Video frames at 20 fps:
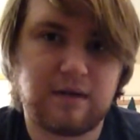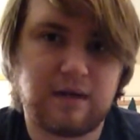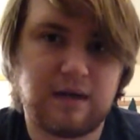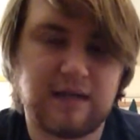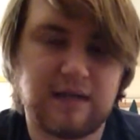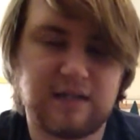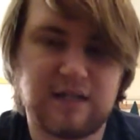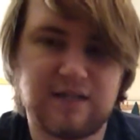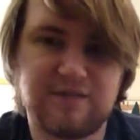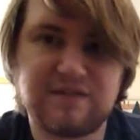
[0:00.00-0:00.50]

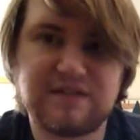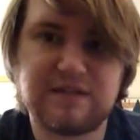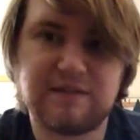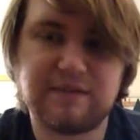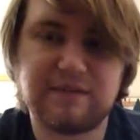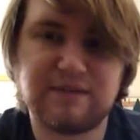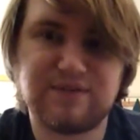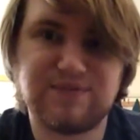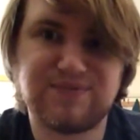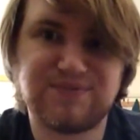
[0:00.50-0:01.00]
I love some
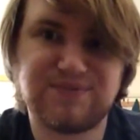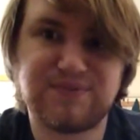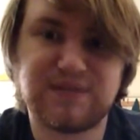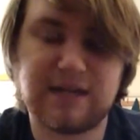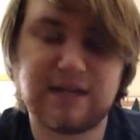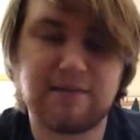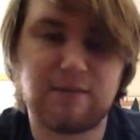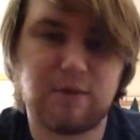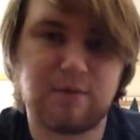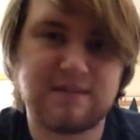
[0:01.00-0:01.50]
of the
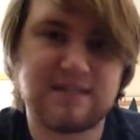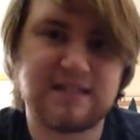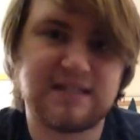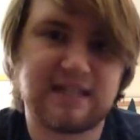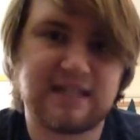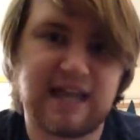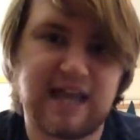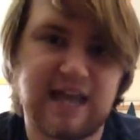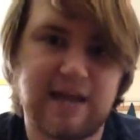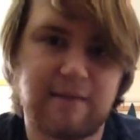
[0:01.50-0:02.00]
funny moments in
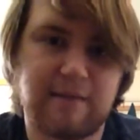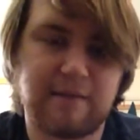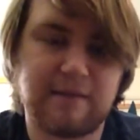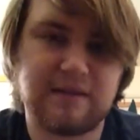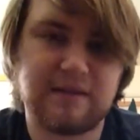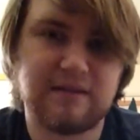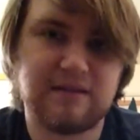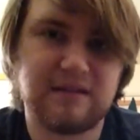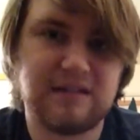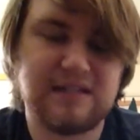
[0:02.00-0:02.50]
the game. I
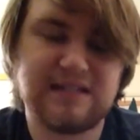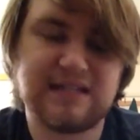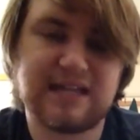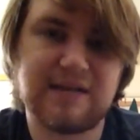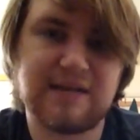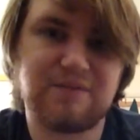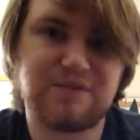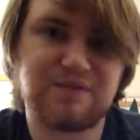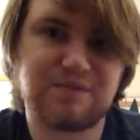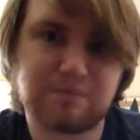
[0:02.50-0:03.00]
mean, this
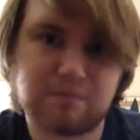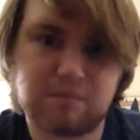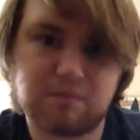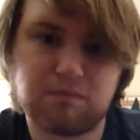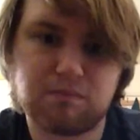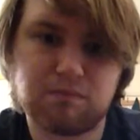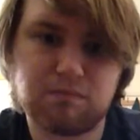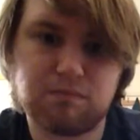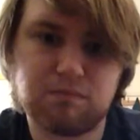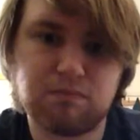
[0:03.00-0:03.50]
game
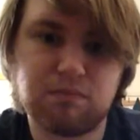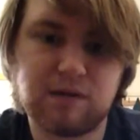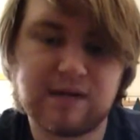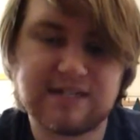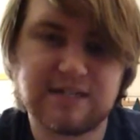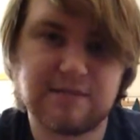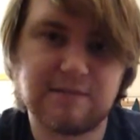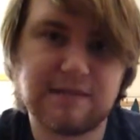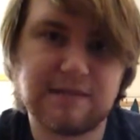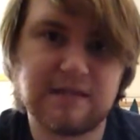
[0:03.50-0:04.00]

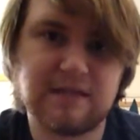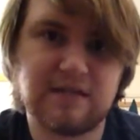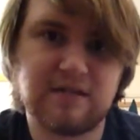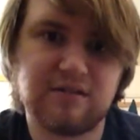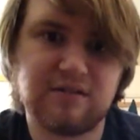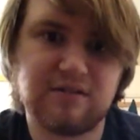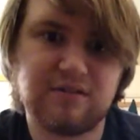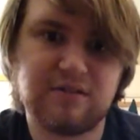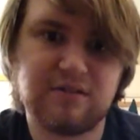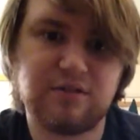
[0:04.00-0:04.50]
tries to be
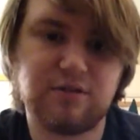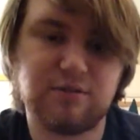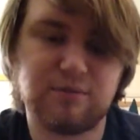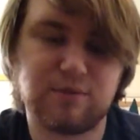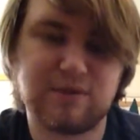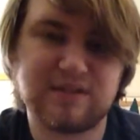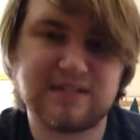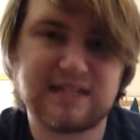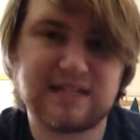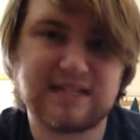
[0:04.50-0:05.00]

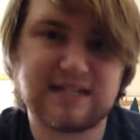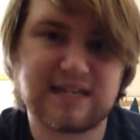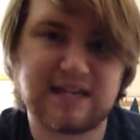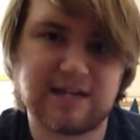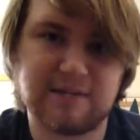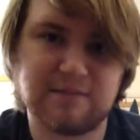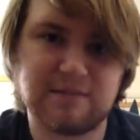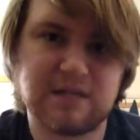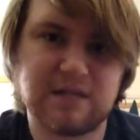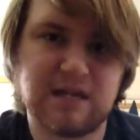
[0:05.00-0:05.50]
humorous at
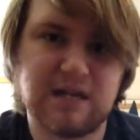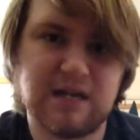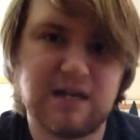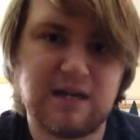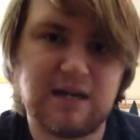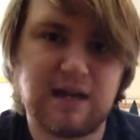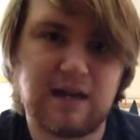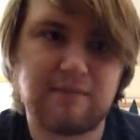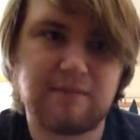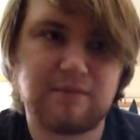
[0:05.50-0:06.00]
times,
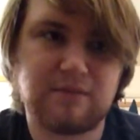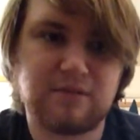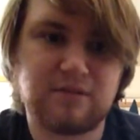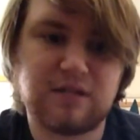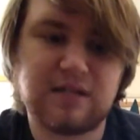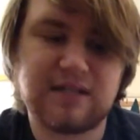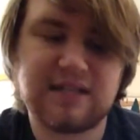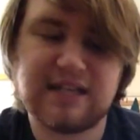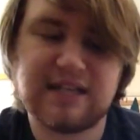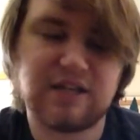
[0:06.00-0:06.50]
and
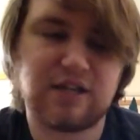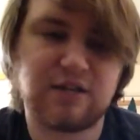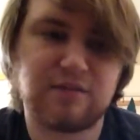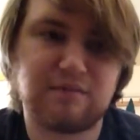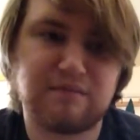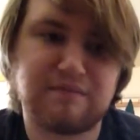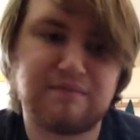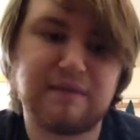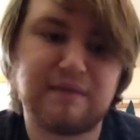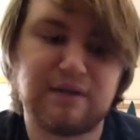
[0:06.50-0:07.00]
like the other
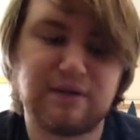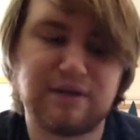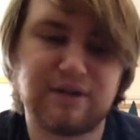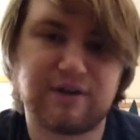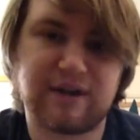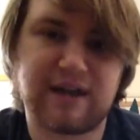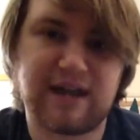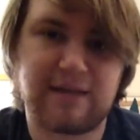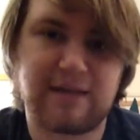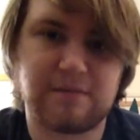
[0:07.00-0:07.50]
Metal Gear
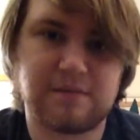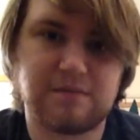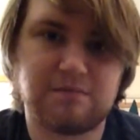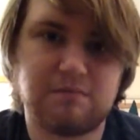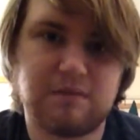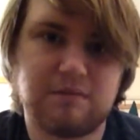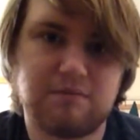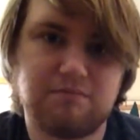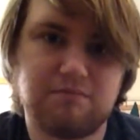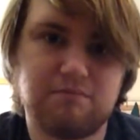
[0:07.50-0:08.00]
games,
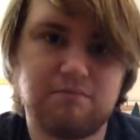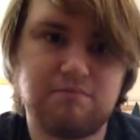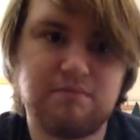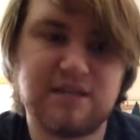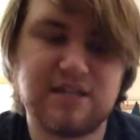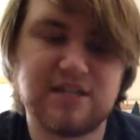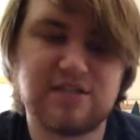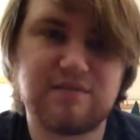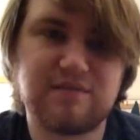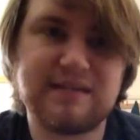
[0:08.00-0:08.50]
but
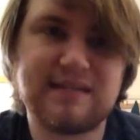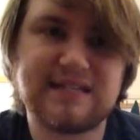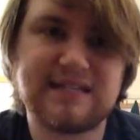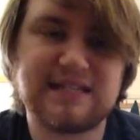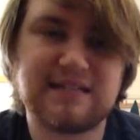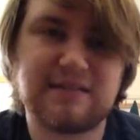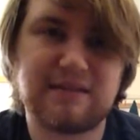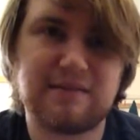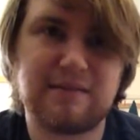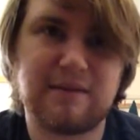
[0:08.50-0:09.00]
this one does
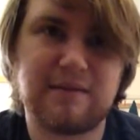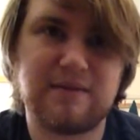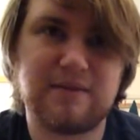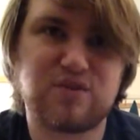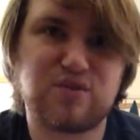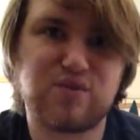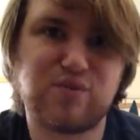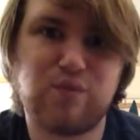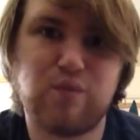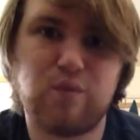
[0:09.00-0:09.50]
it like maybe
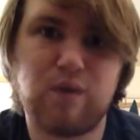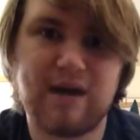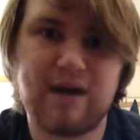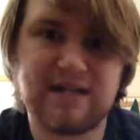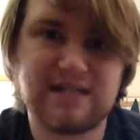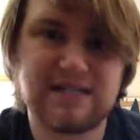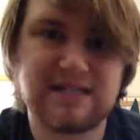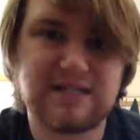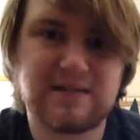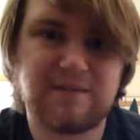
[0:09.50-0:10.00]

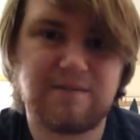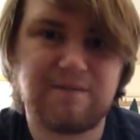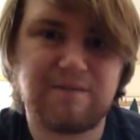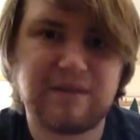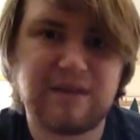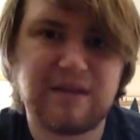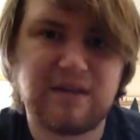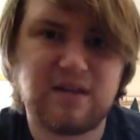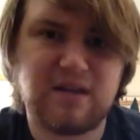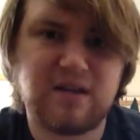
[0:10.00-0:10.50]
twice.
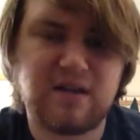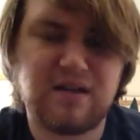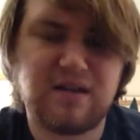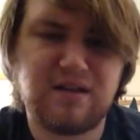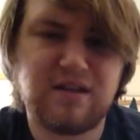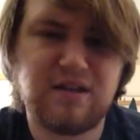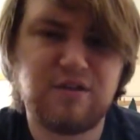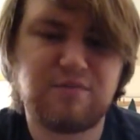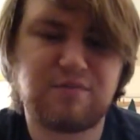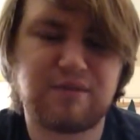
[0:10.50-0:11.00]

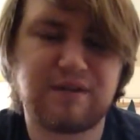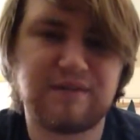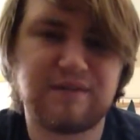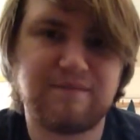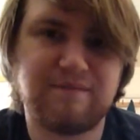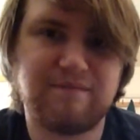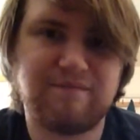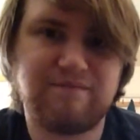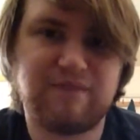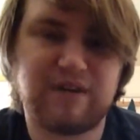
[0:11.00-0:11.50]
They're
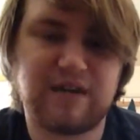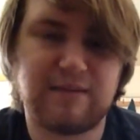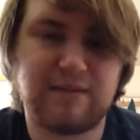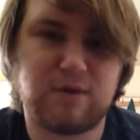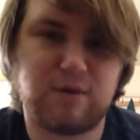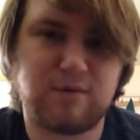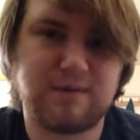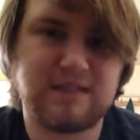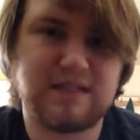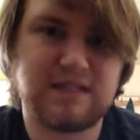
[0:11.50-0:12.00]
pretty funny
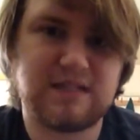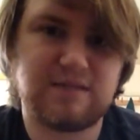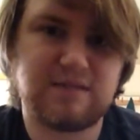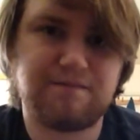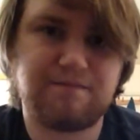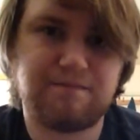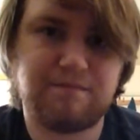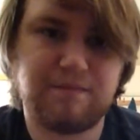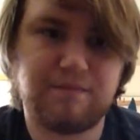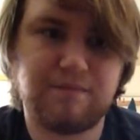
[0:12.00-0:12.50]
moments.
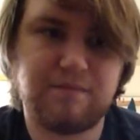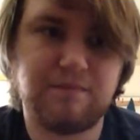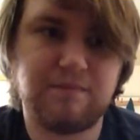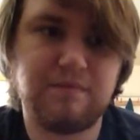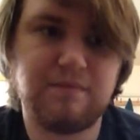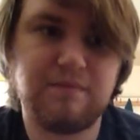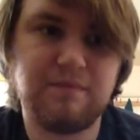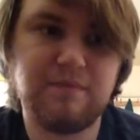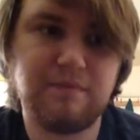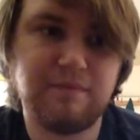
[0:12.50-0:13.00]

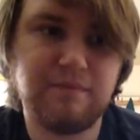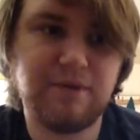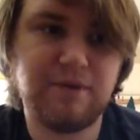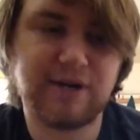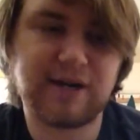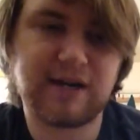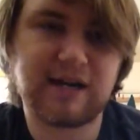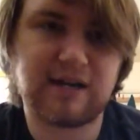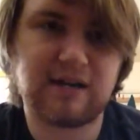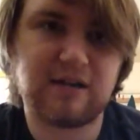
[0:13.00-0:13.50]
They're
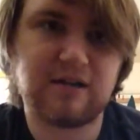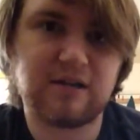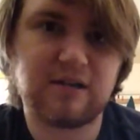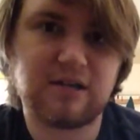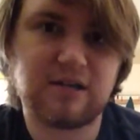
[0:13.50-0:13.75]
not